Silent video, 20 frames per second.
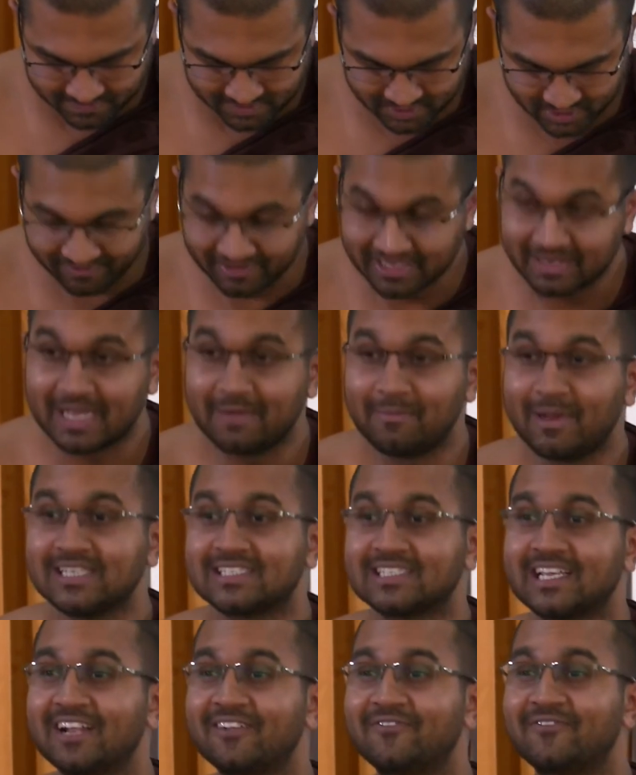even I
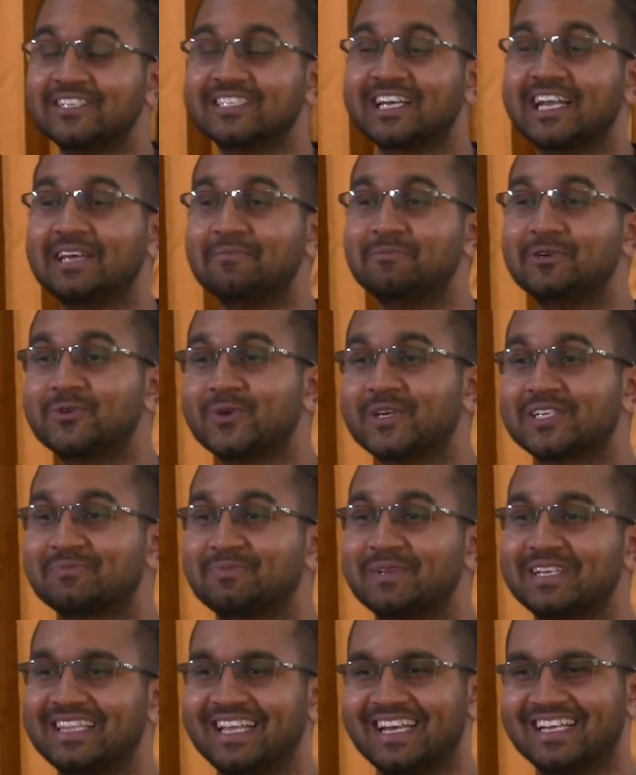myself is unable to
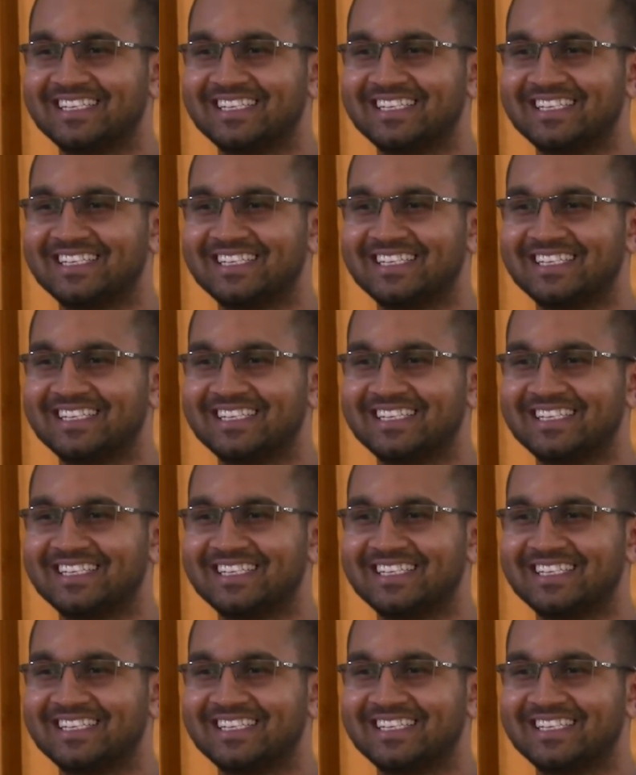explain that.